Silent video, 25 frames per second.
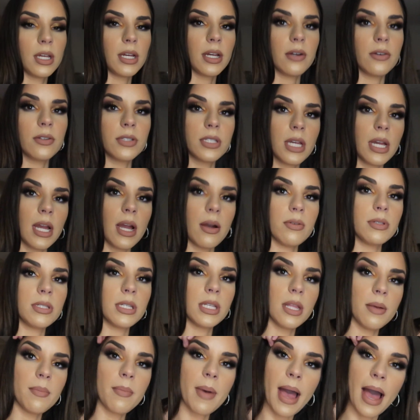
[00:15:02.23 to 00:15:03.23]
like I was saying, I was
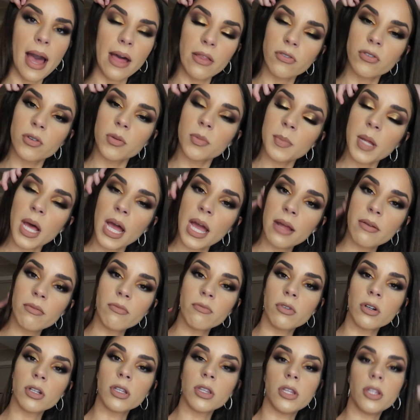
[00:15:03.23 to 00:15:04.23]
in the bathroom line
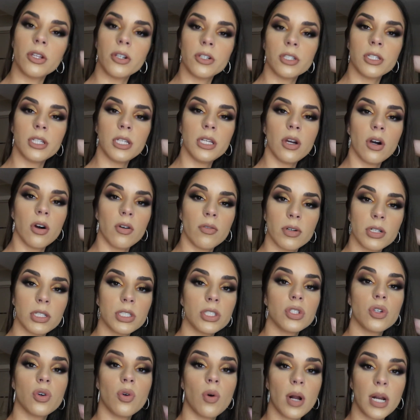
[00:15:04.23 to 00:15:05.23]
for literally over
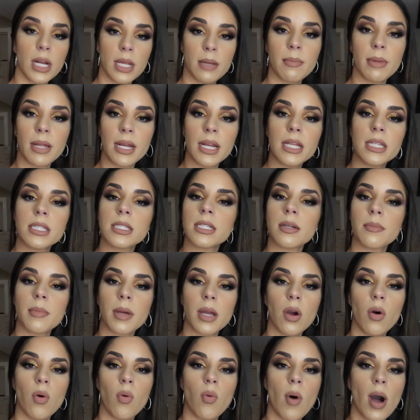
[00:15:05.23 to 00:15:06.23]
20 minutes. I'm
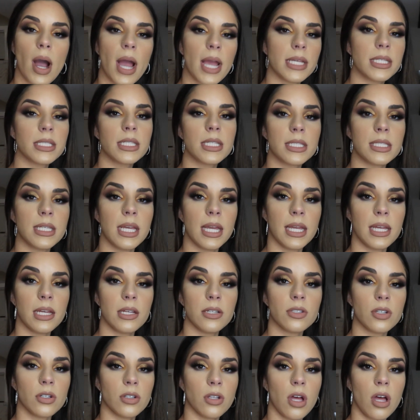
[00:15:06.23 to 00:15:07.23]
like, why is this
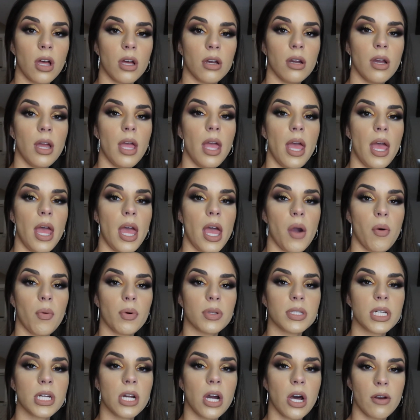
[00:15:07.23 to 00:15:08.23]
taking so long? And
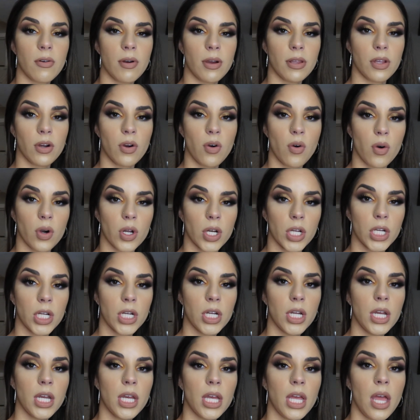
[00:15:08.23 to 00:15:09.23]
once I got around the
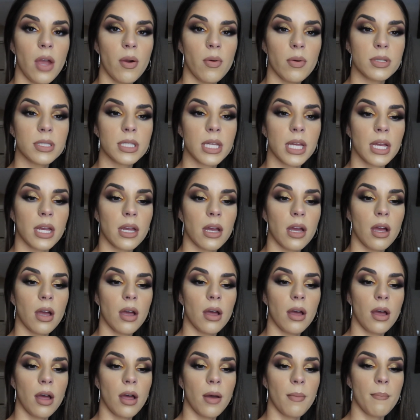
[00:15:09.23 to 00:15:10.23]
corner, it was like
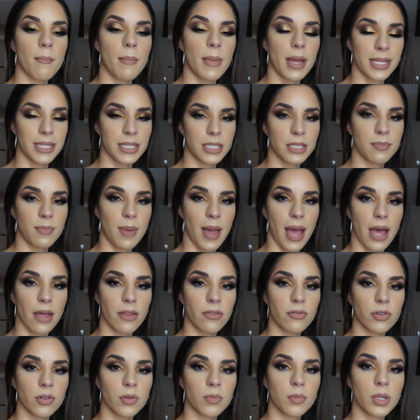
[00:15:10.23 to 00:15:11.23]
a men's
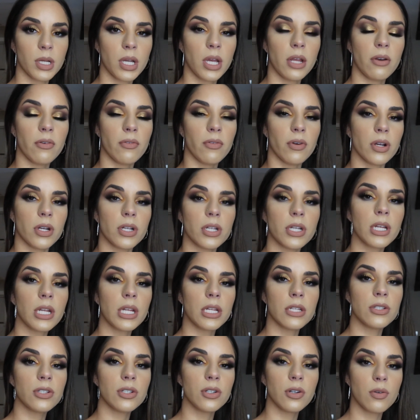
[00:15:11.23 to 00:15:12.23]
bathroom converted
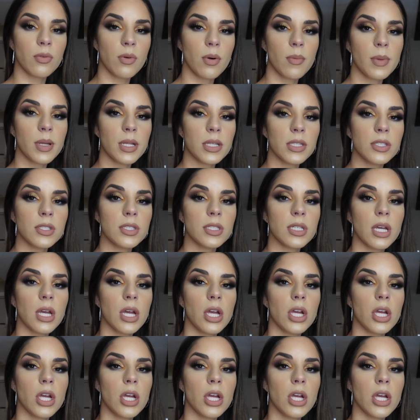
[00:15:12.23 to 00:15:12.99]
into a woman's.